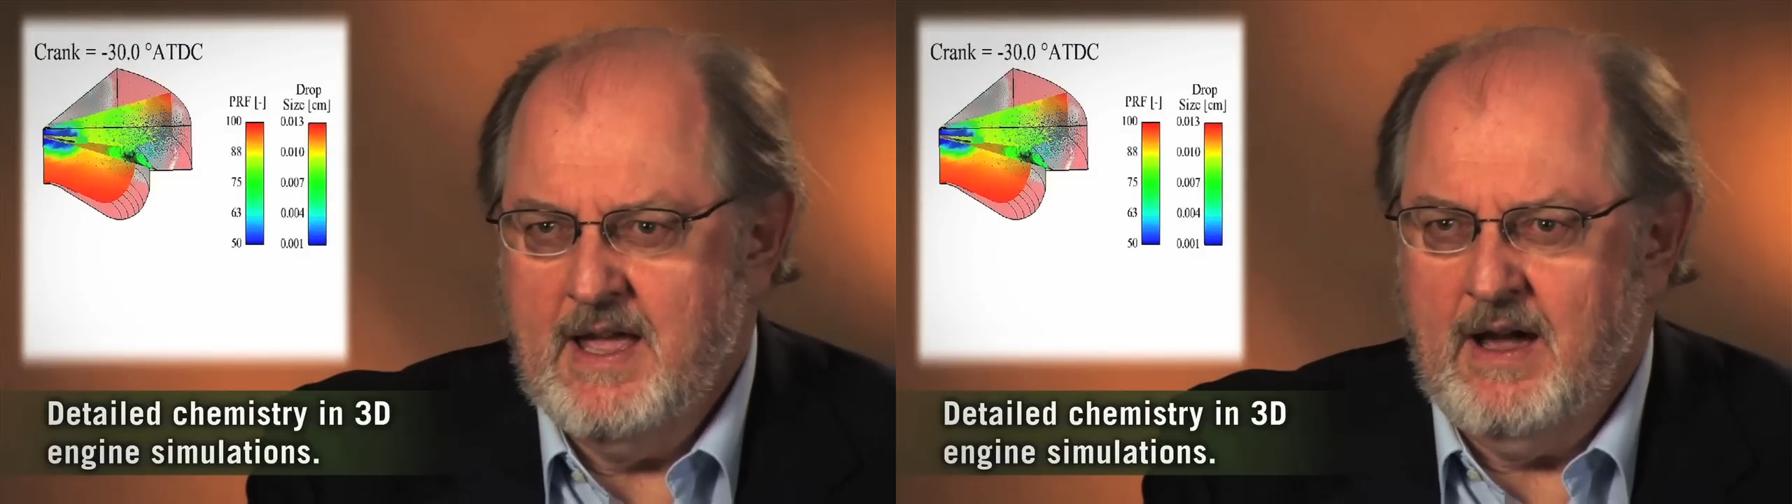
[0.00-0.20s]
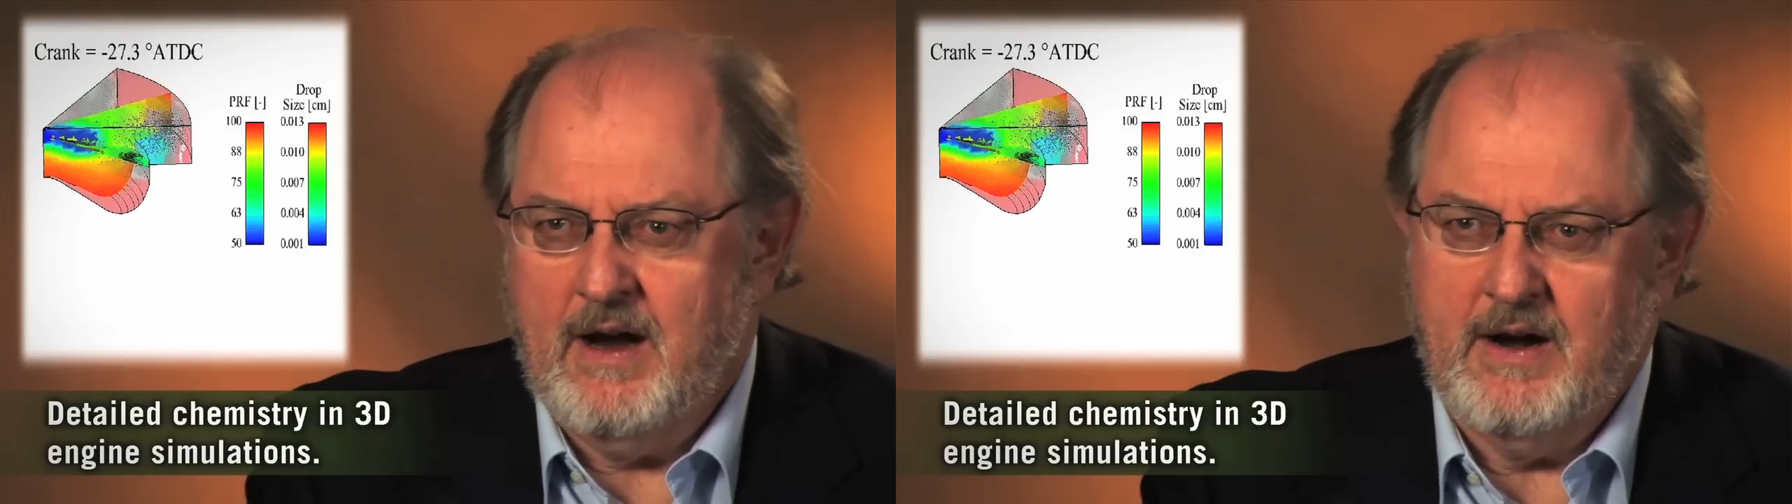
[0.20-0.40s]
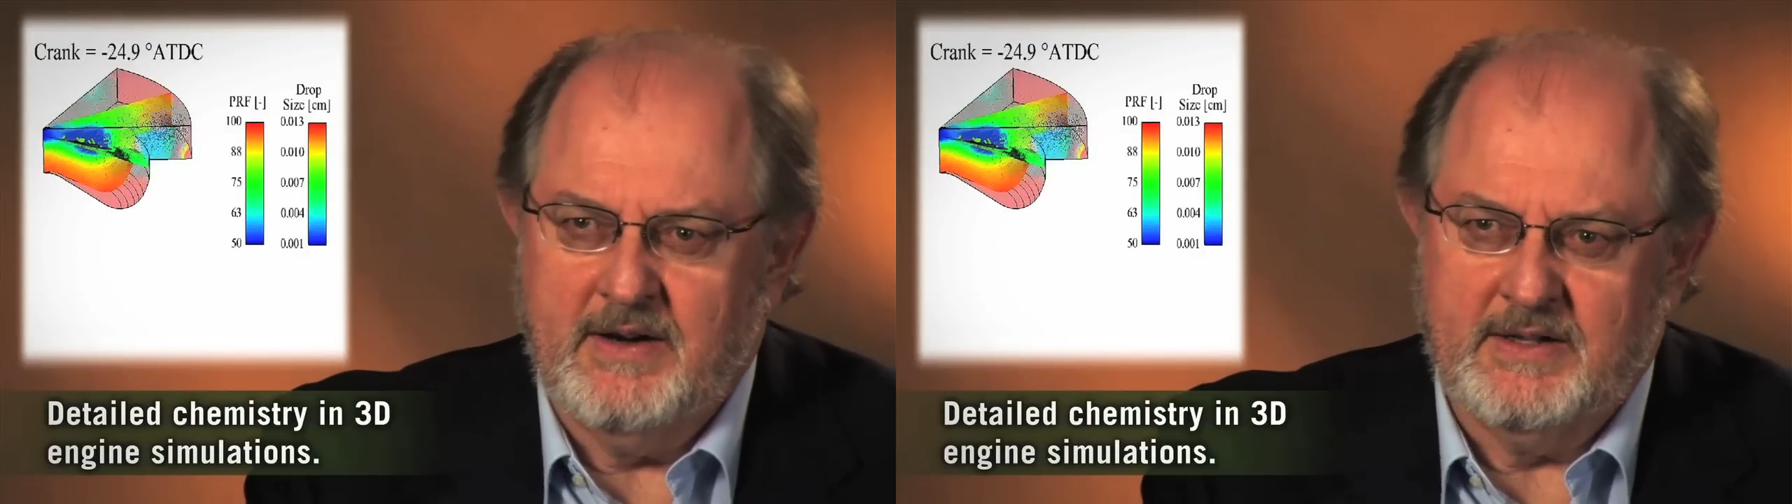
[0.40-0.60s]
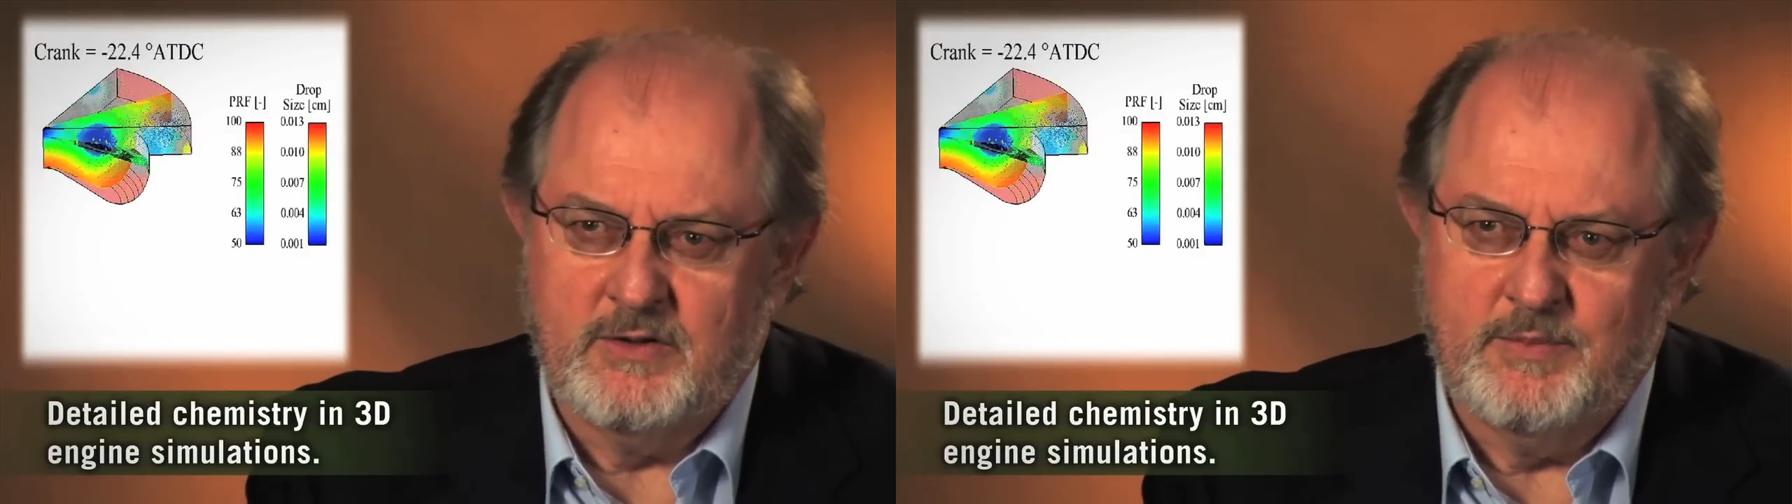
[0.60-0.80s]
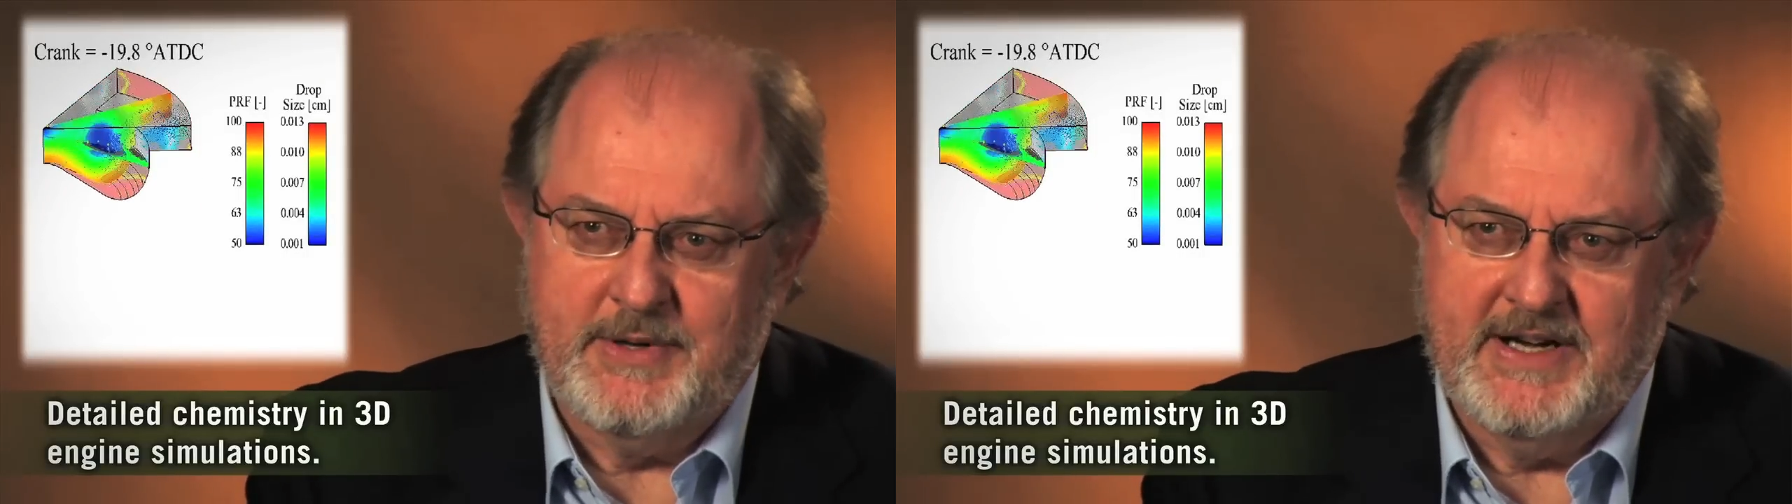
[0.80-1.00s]
are
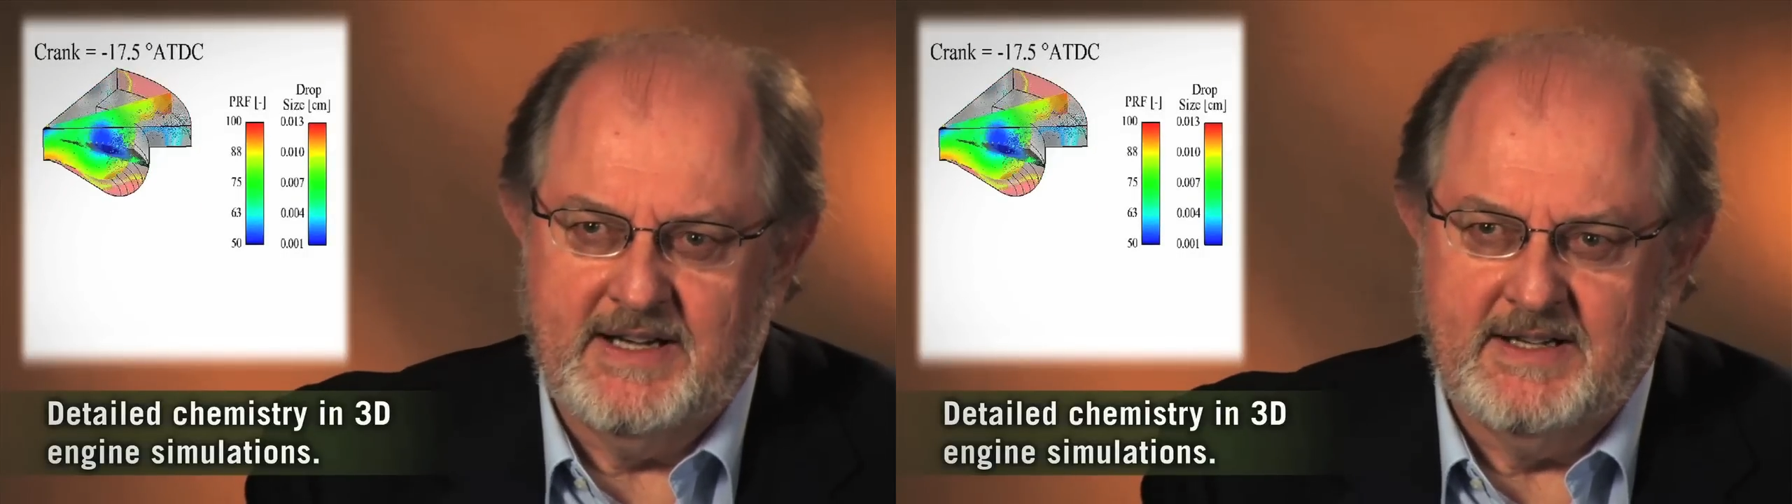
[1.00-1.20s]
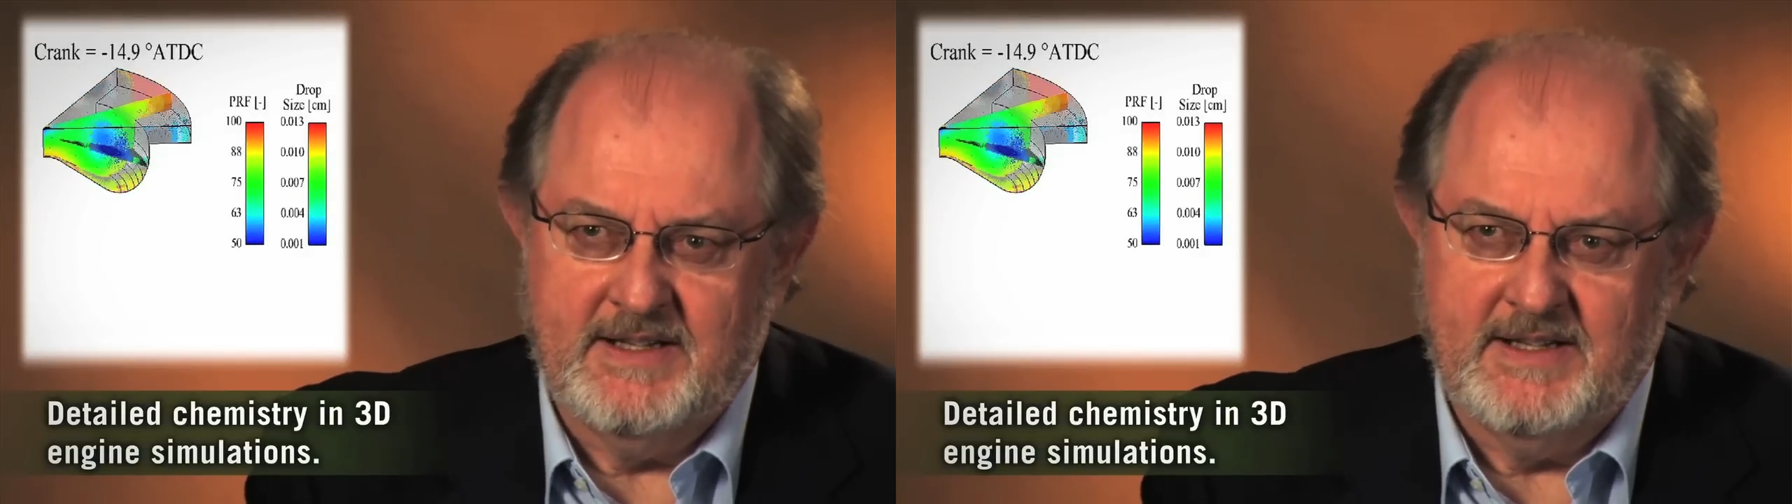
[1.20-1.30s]
incorporated